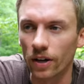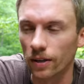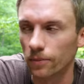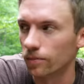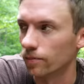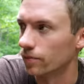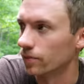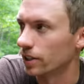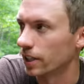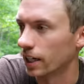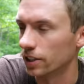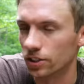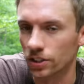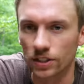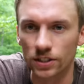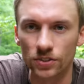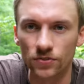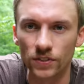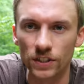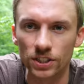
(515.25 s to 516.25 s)
I'm catching
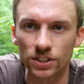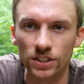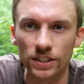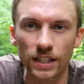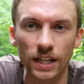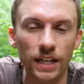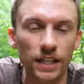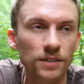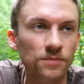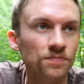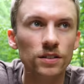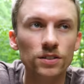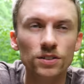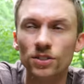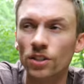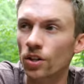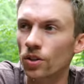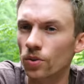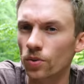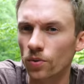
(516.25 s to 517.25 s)
these fish today.
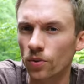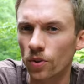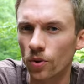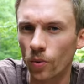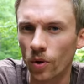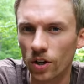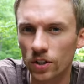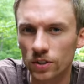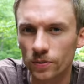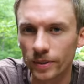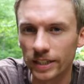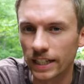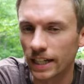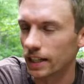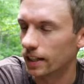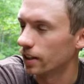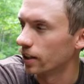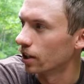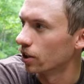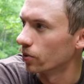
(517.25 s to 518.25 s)
So the water's been
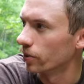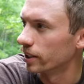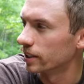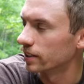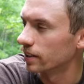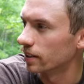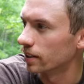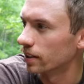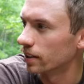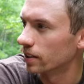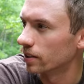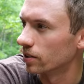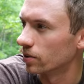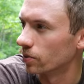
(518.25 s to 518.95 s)
kind of low recently,